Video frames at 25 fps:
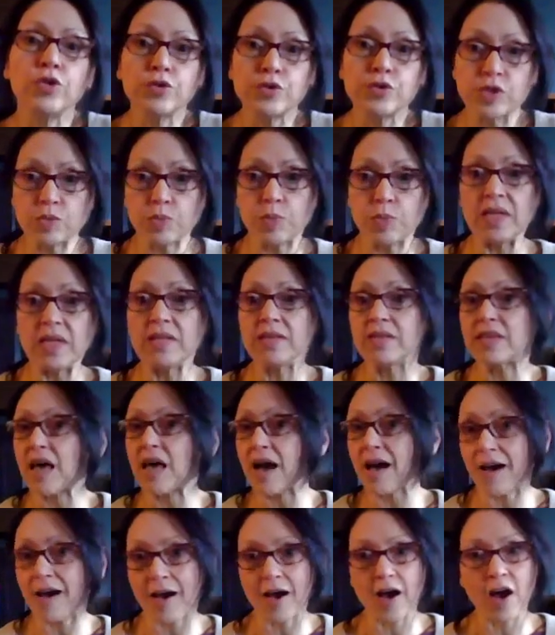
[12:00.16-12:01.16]
you speed
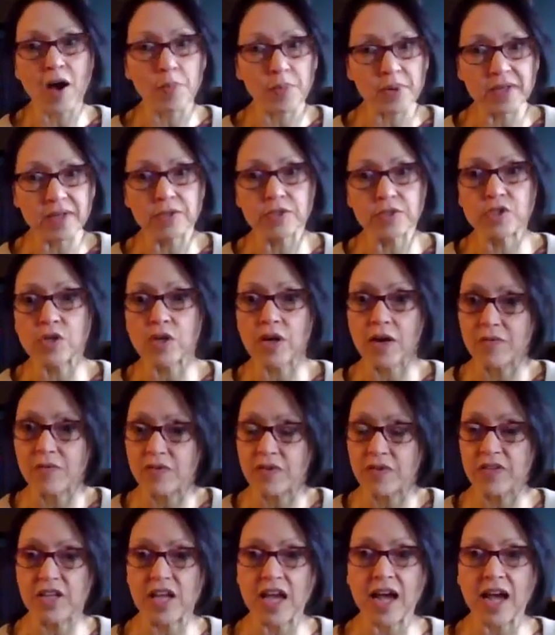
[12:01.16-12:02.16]
that up into a
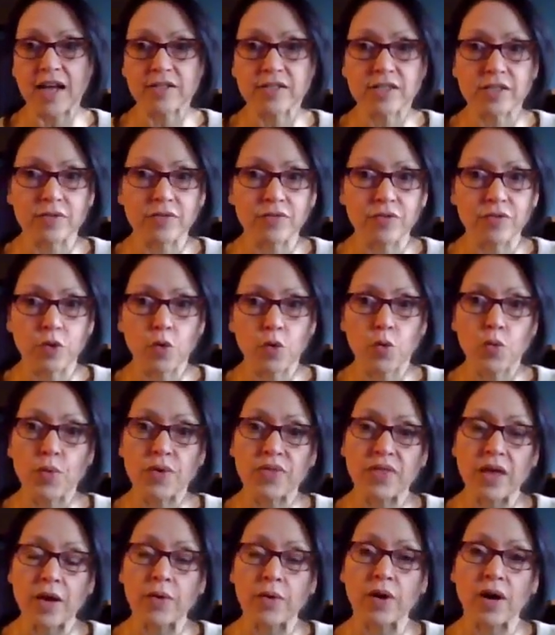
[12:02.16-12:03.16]
vinyasa flow
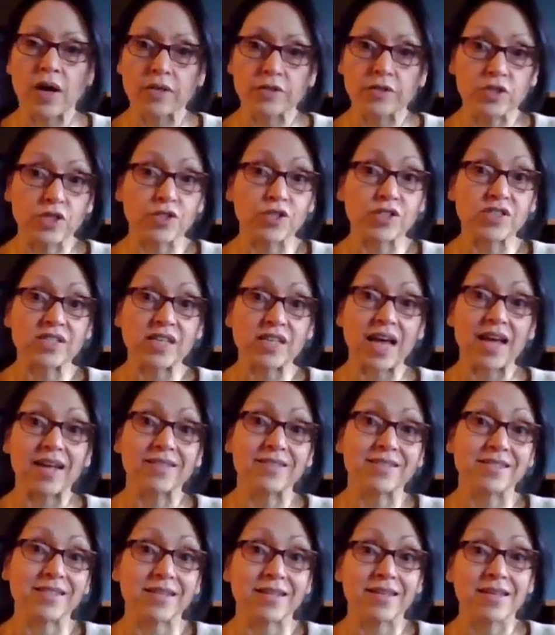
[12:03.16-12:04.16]
without
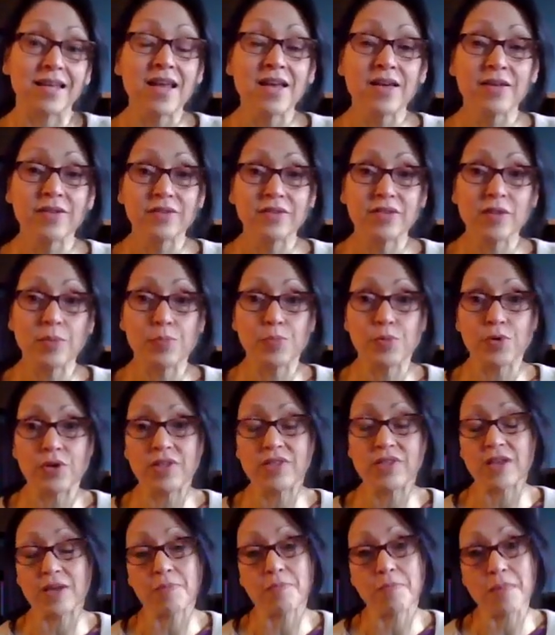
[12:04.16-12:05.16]
understanding the
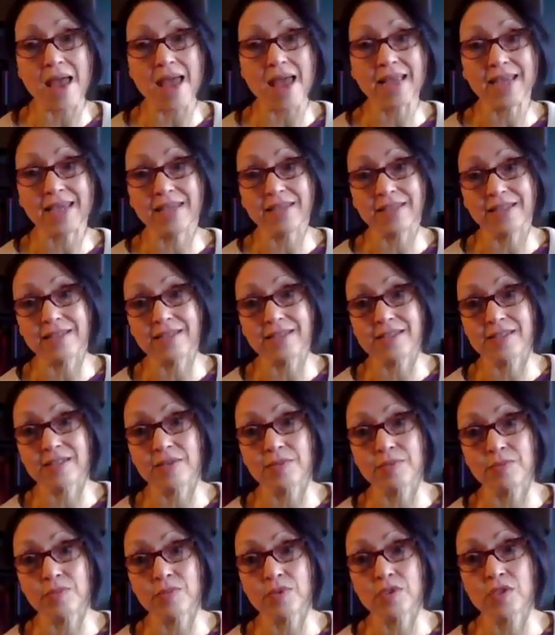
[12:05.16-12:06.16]
breathing
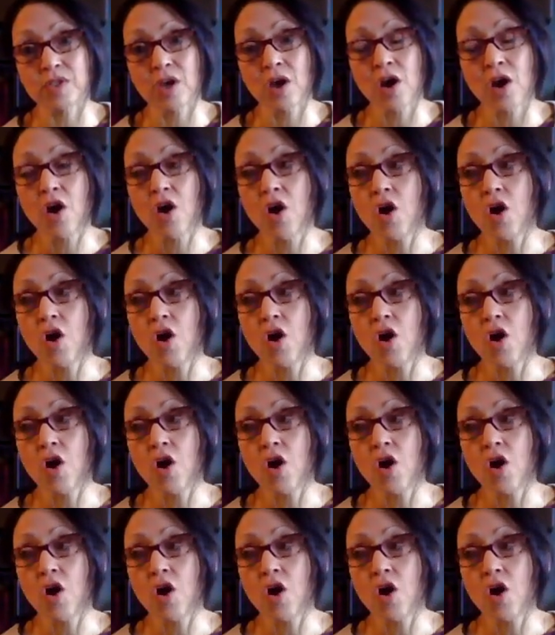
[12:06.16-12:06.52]
mechanisms,